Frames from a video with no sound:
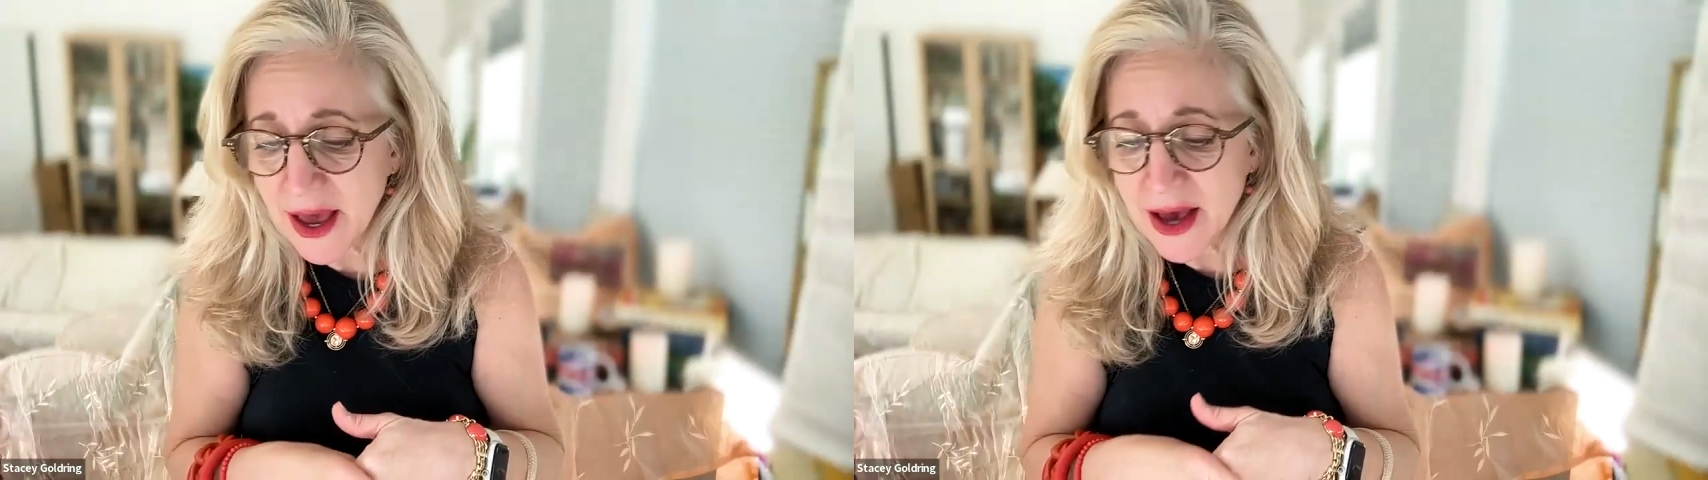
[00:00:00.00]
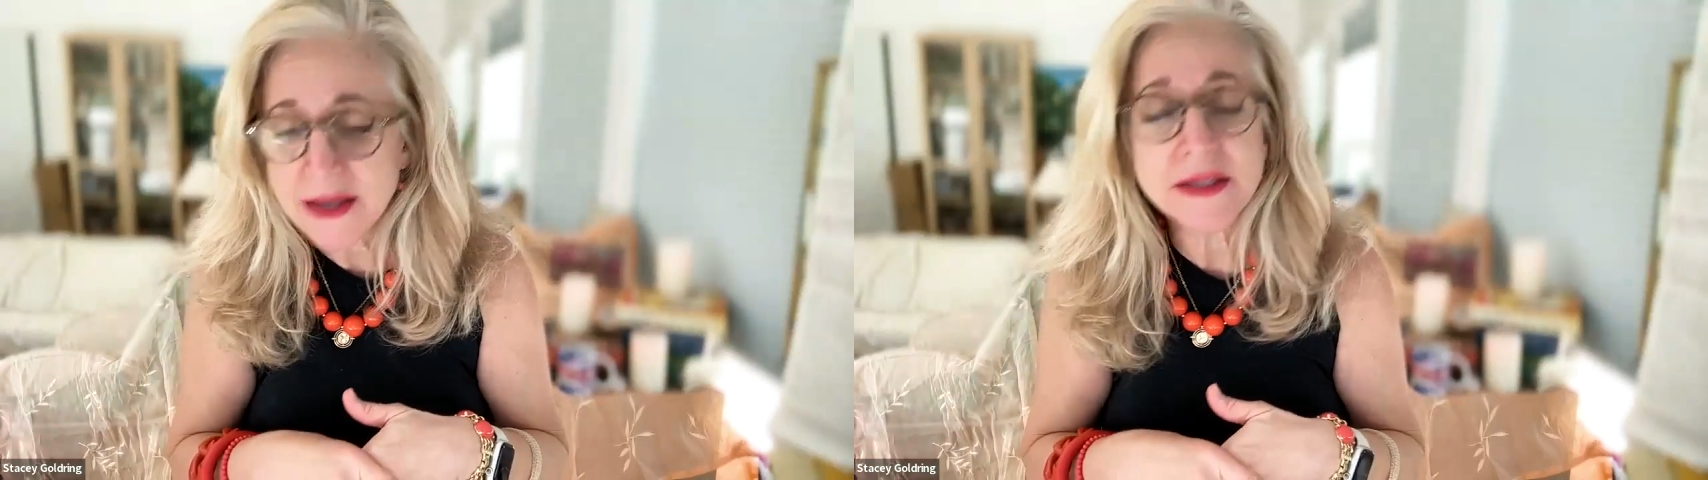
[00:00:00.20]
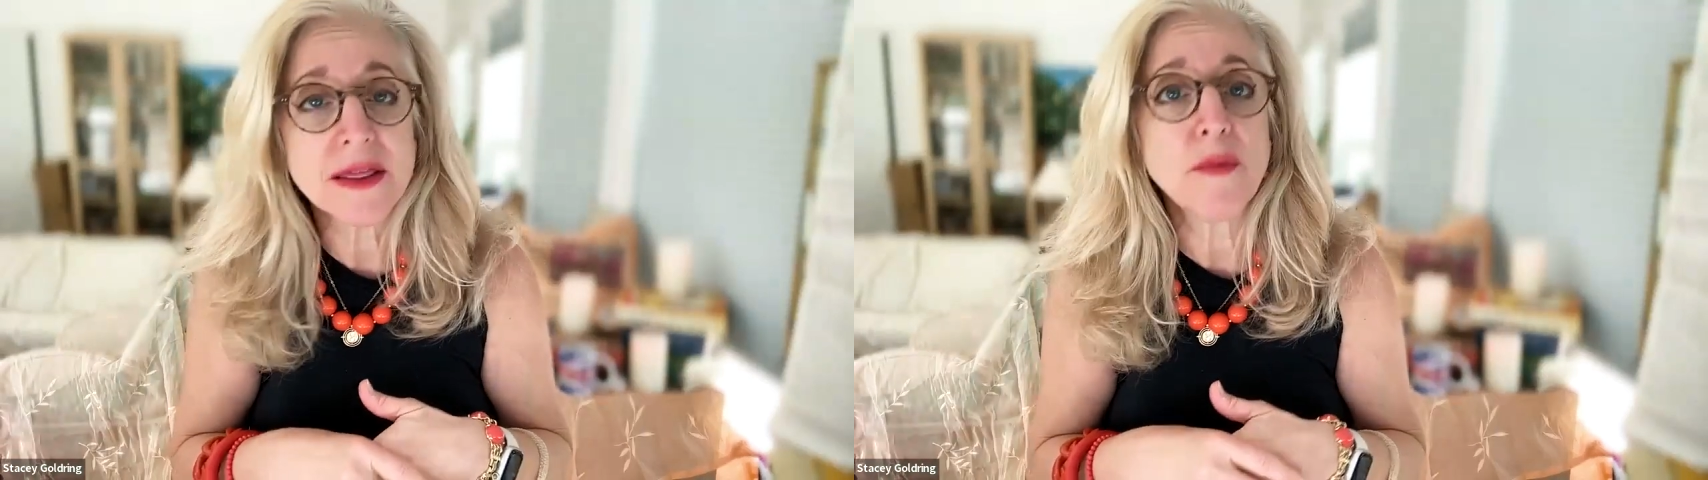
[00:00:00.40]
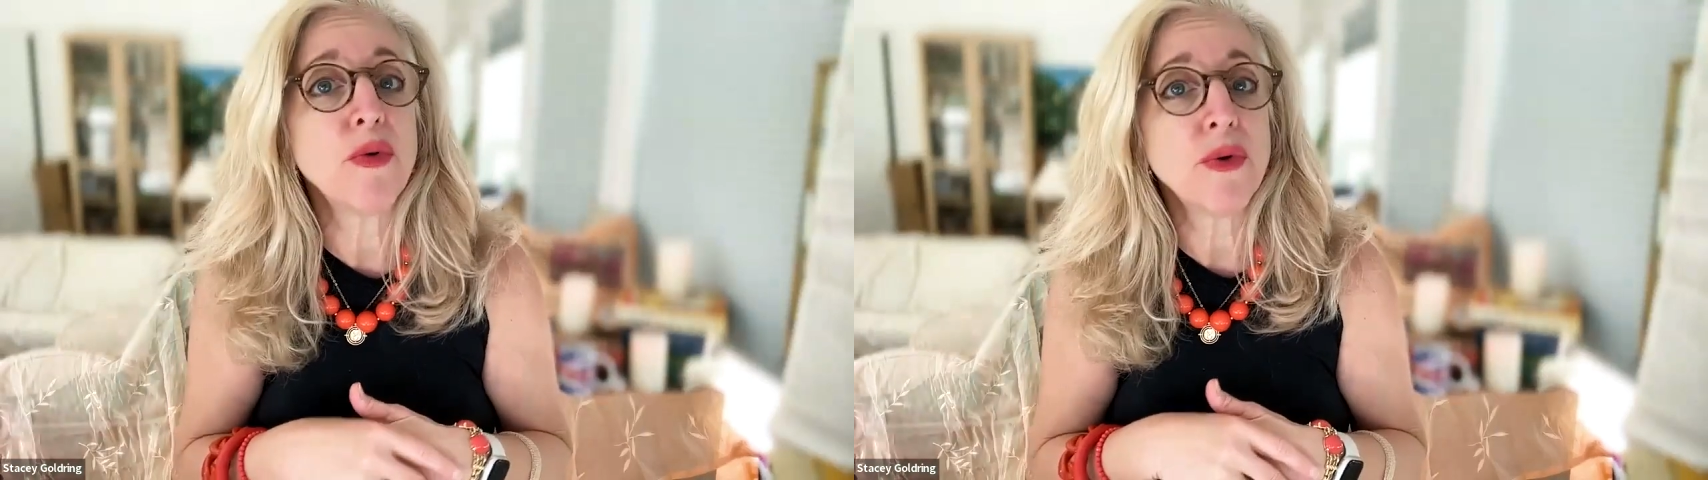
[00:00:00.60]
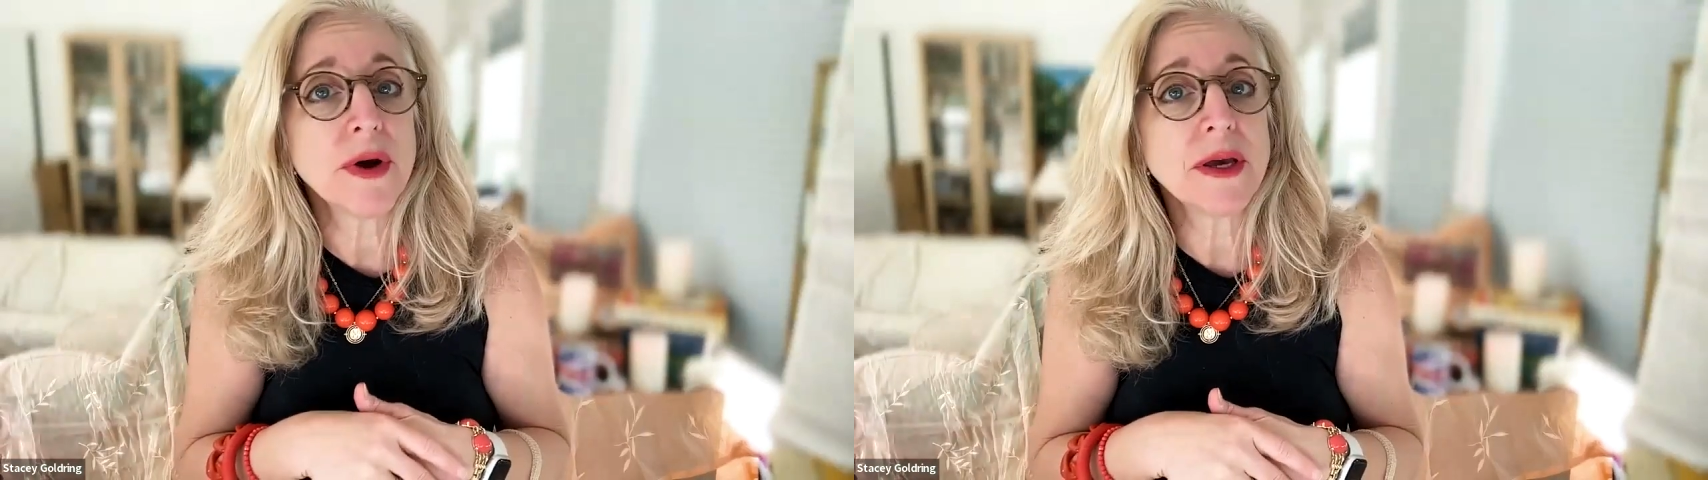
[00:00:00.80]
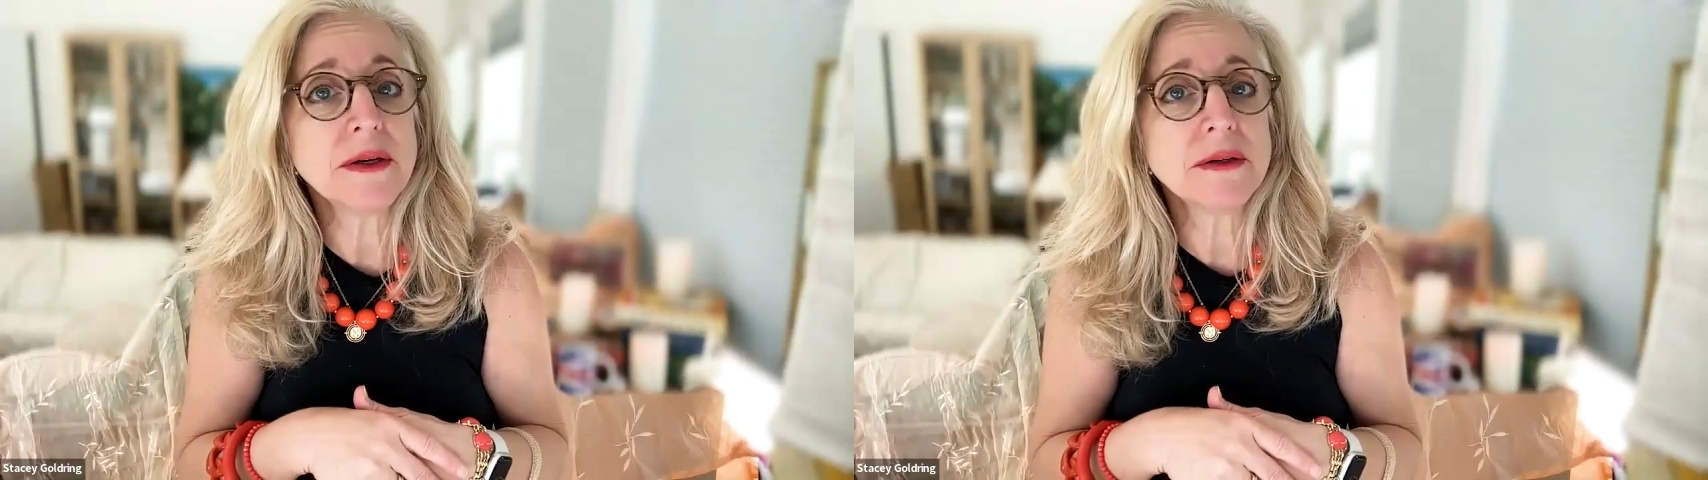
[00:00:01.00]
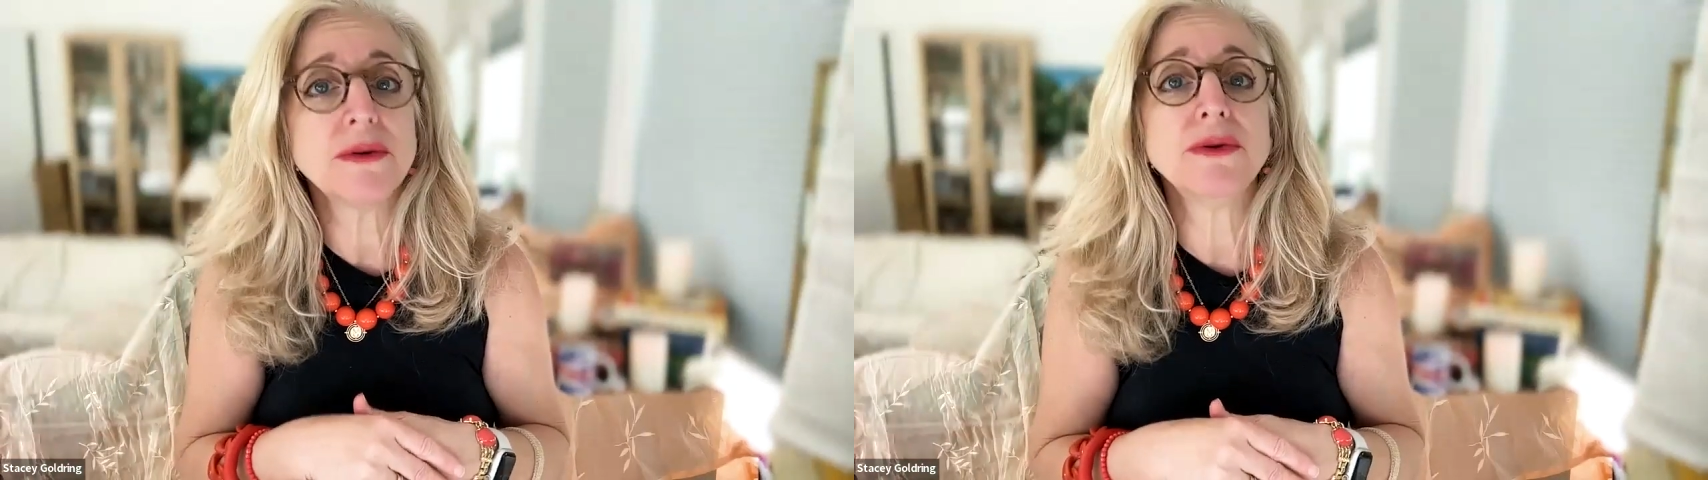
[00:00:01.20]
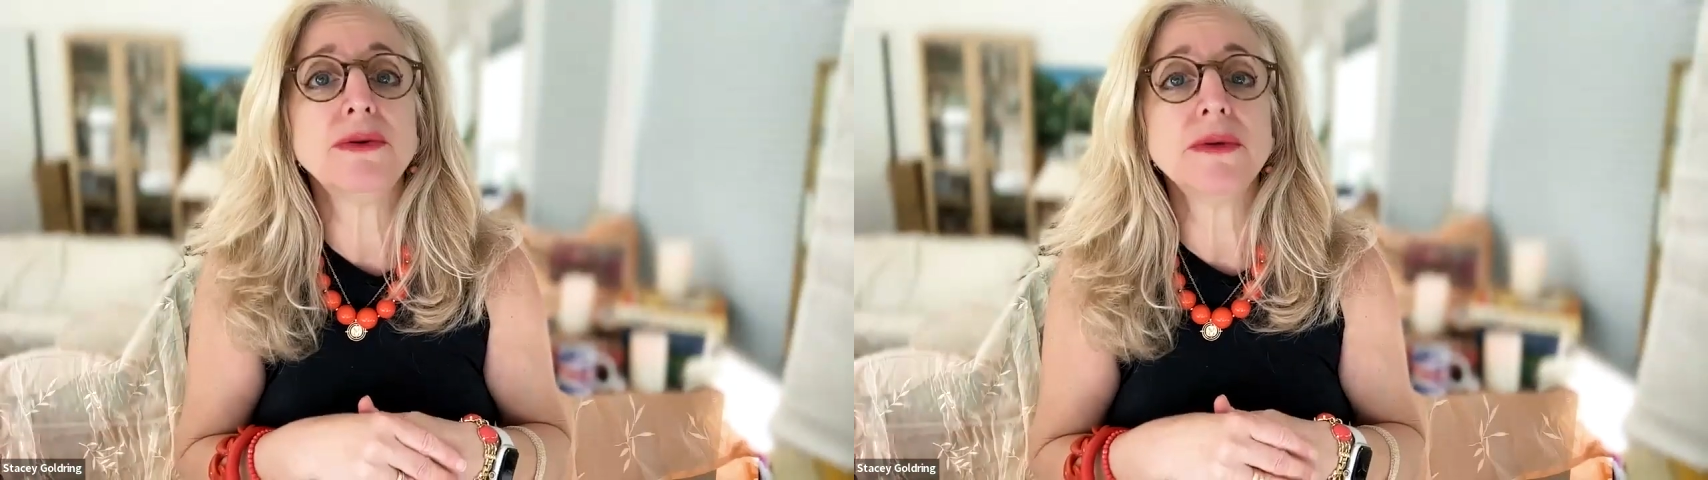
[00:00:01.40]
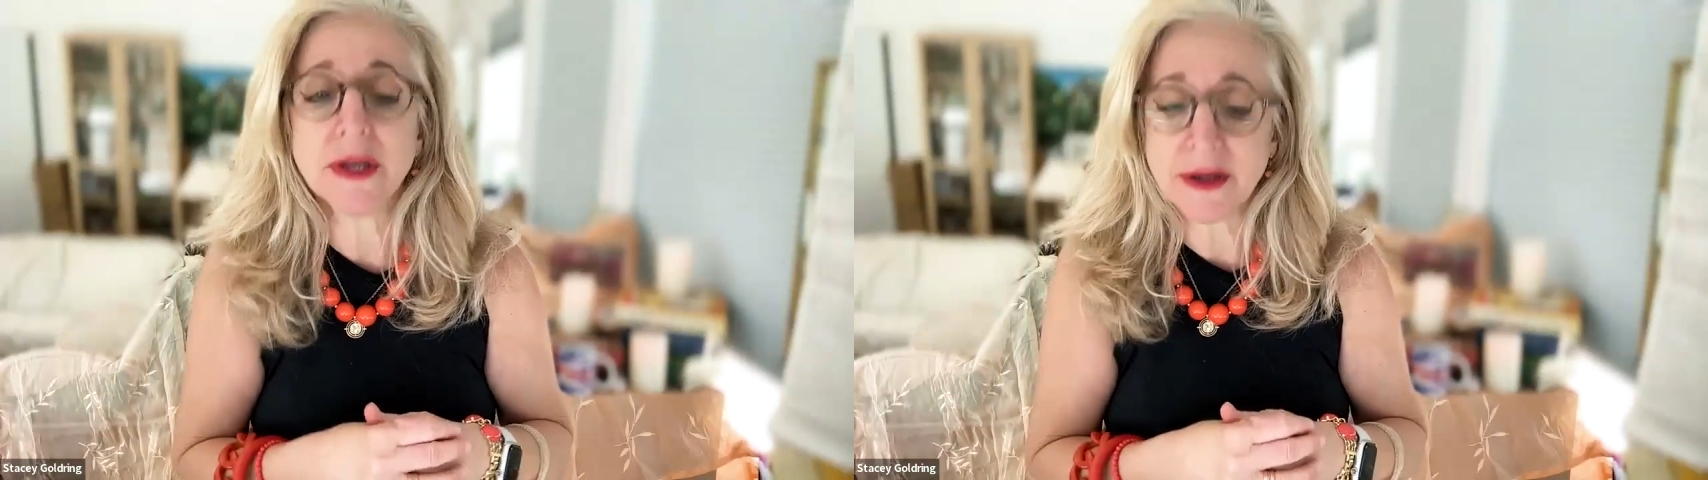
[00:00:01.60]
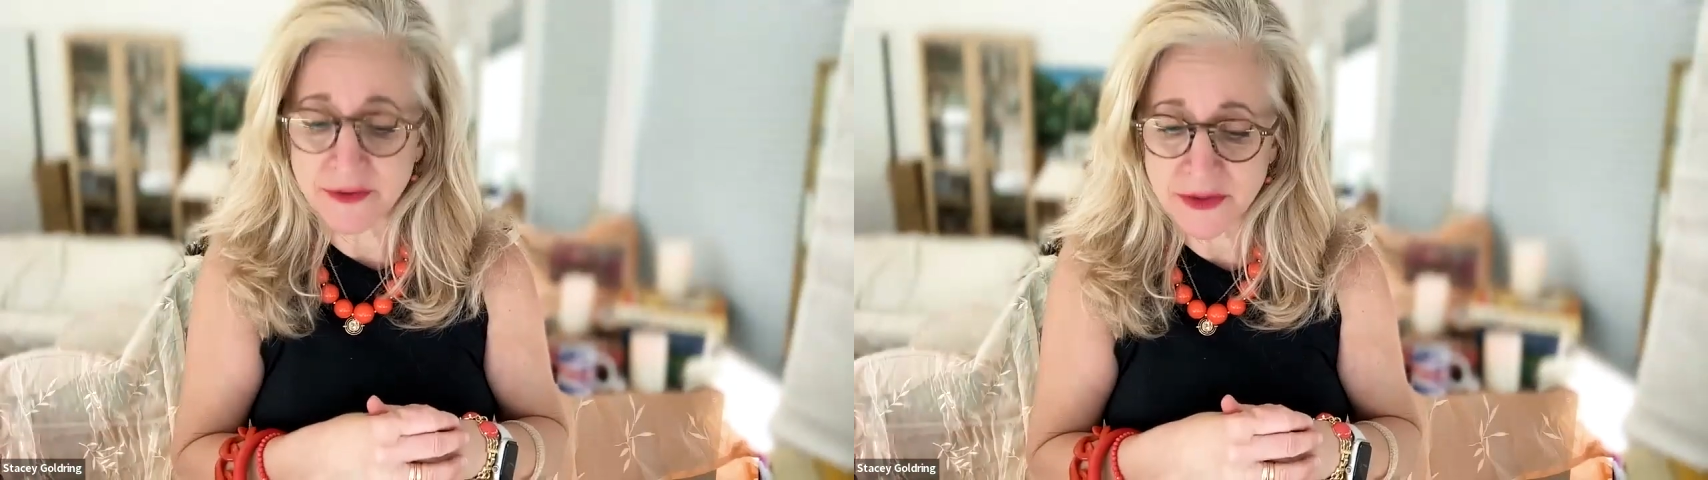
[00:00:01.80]
as the boy who
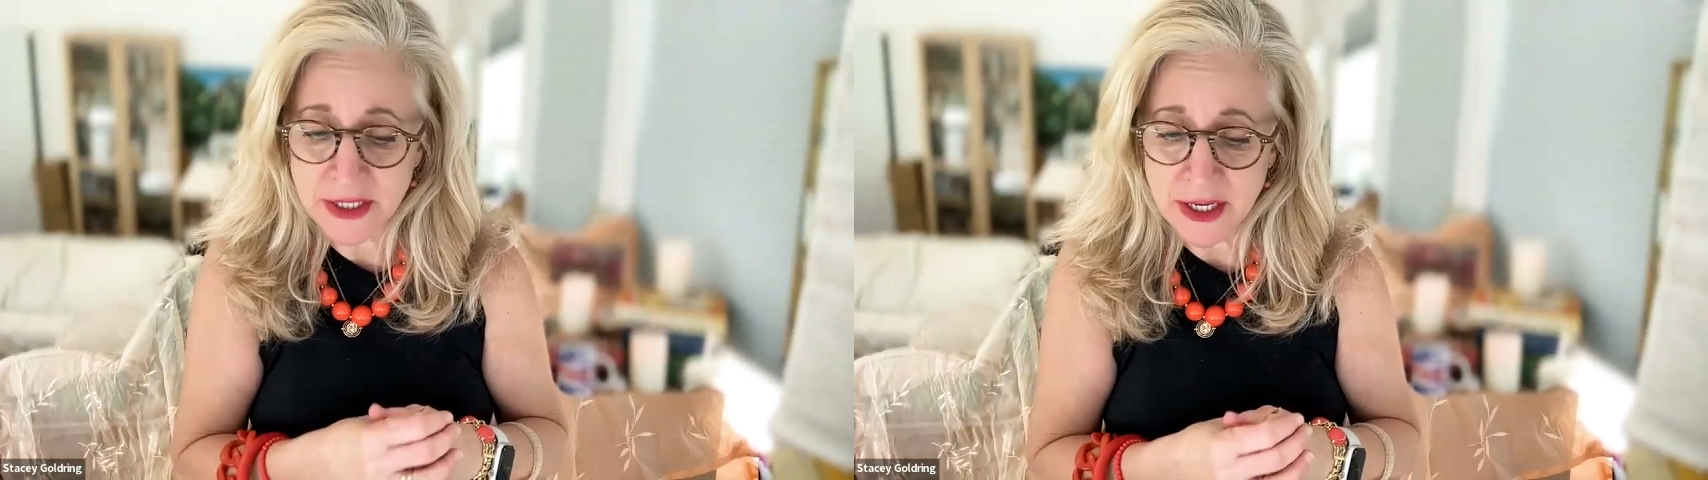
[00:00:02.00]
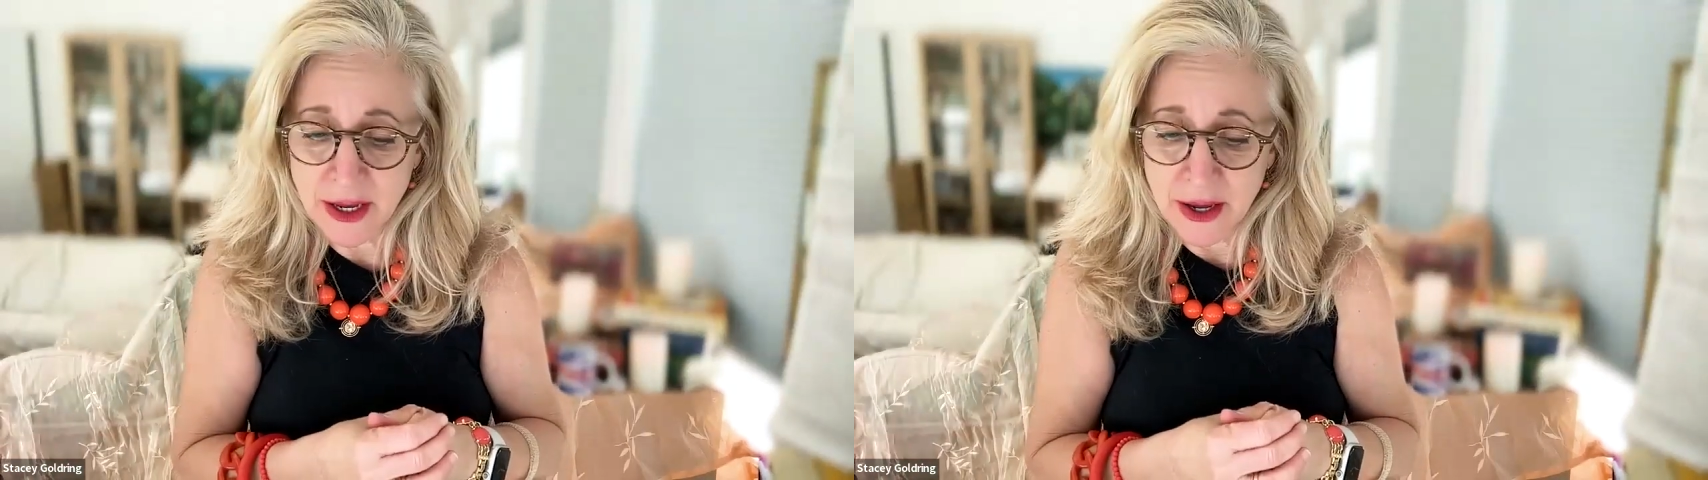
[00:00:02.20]
lived.